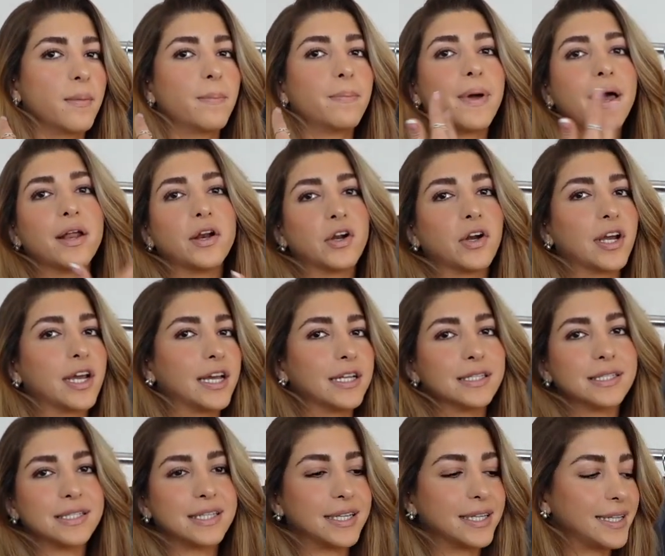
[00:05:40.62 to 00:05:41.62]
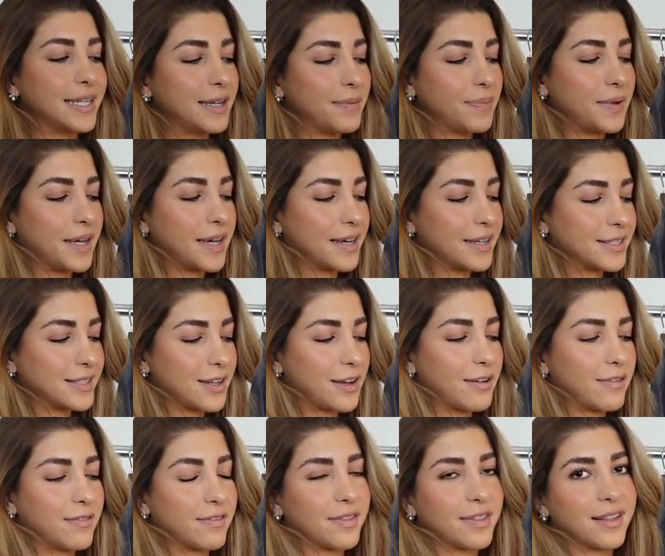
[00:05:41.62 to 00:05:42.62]
better instantly because
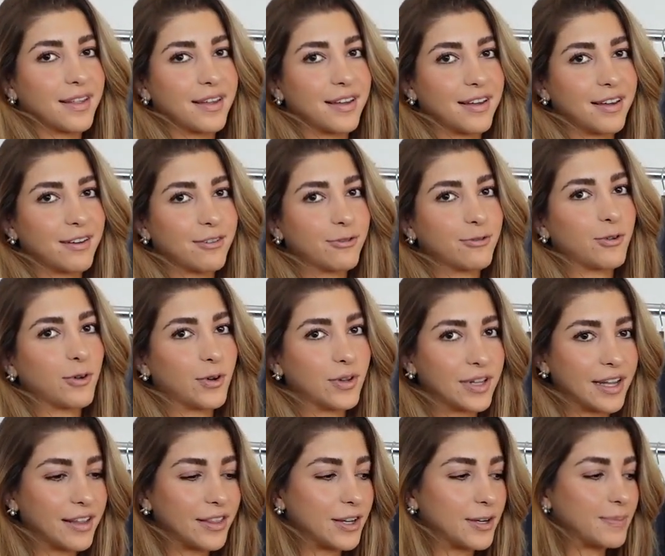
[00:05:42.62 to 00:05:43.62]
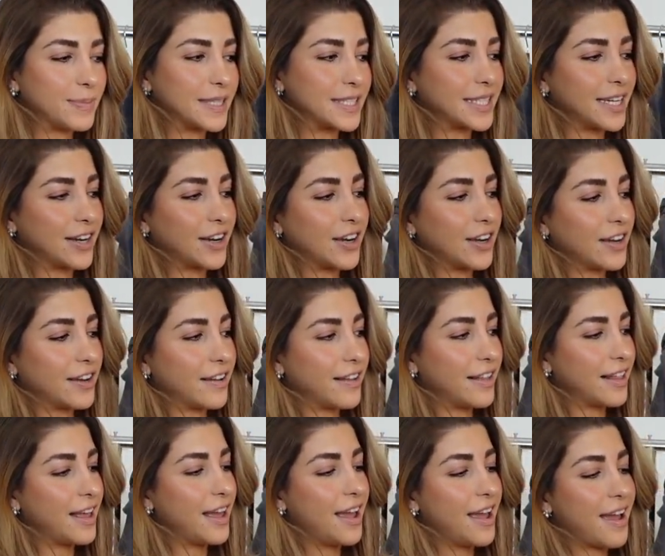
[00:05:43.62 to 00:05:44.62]
of the full leather
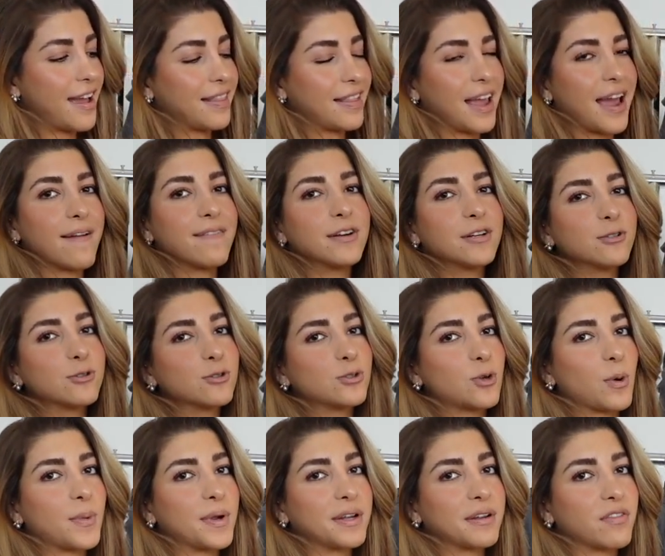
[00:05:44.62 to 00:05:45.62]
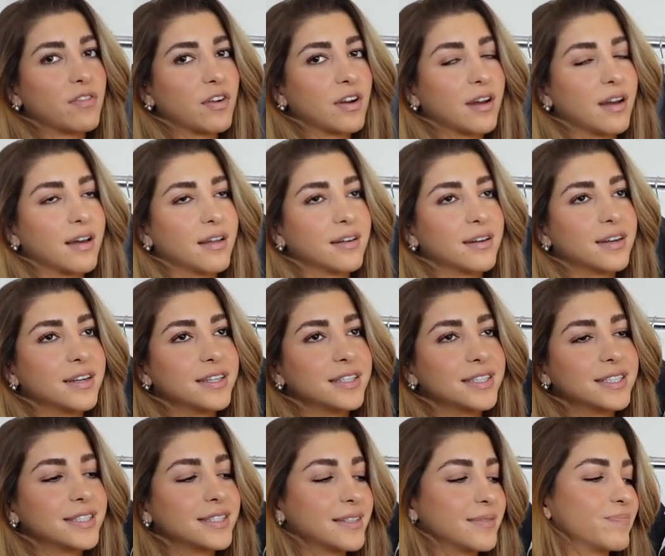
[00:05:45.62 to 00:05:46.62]
material. And they have it in so many different
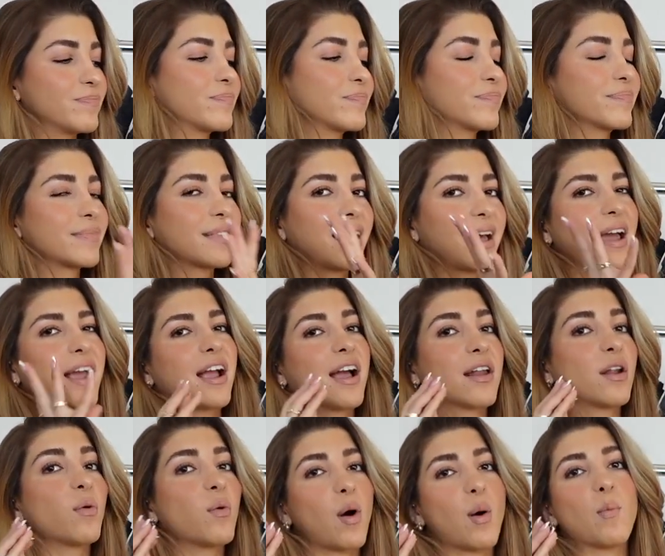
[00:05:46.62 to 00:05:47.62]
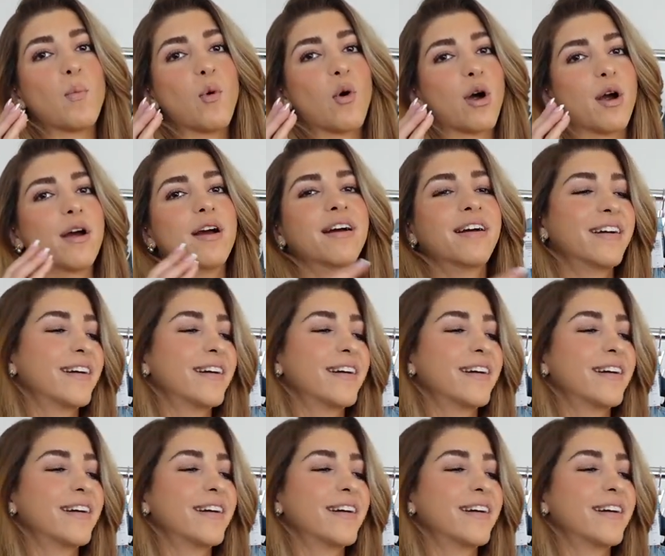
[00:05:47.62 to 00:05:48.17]
colors. I kind of want more.